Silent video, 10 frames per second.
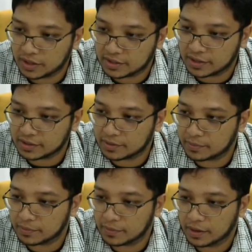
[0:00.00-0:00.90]
It
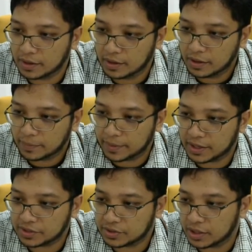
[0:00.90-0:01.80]
doesn't
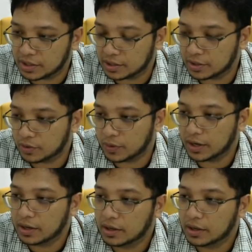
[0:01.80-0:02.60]
manage the new one.